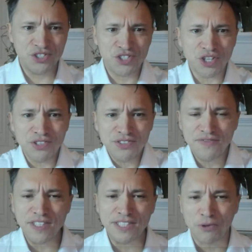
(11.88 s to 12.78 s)
Jon,
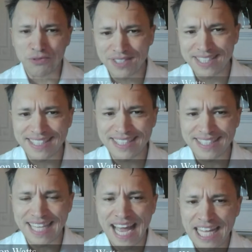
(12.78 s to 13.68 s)
first of all,
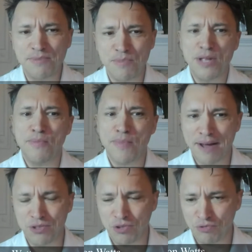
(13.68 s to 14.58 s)
tell us a bit
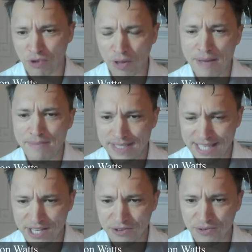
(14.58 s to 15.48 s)
about your role at
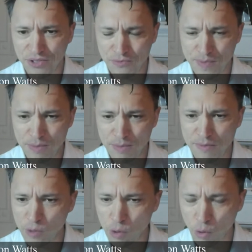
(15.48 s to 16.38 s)
NBCU. You've been with the
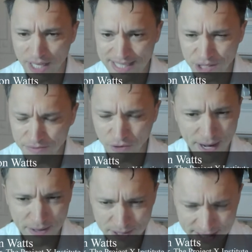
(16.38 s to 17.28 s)
organization for
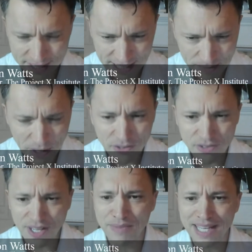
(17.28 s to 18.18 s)
around 6 months,
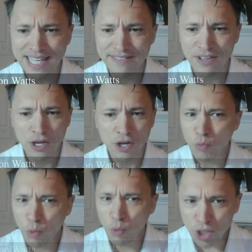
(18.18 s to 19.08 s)
I believe.
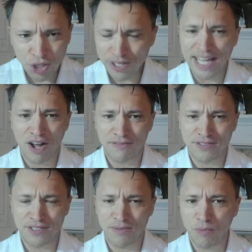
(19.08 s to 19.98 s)
What are you looking
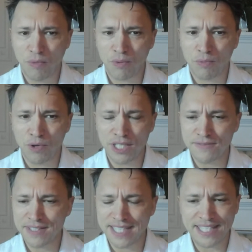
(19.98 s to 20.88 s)
after? What is
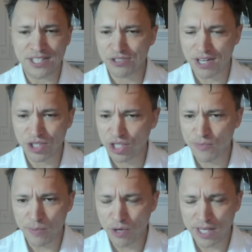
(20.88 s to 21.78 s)
the data strategy
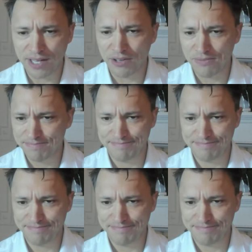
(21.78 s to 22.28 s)
you've been working on?